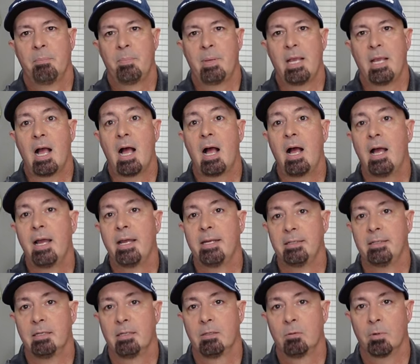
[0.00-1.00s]

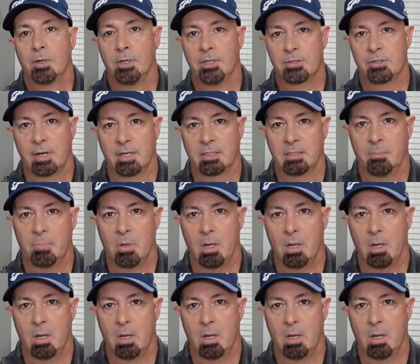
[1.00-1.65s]
behind where you strike the